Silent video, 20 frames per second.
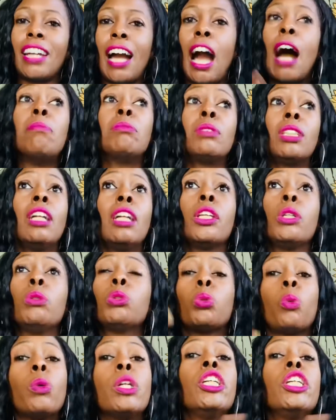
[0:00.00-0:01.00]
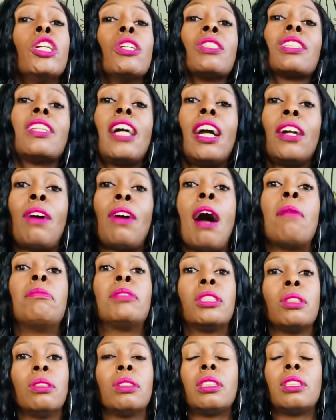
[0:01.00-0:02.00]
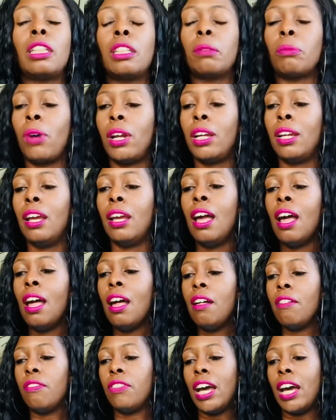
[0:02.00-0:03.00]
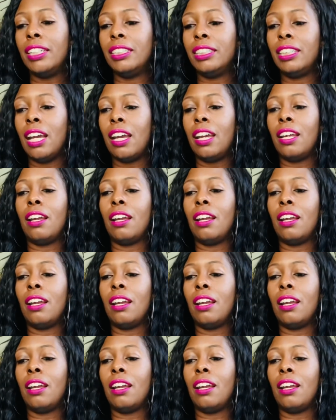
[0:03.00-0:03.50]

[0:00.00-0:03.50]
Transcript: I'm telling you, 20 years later, I'm still celebrating that day.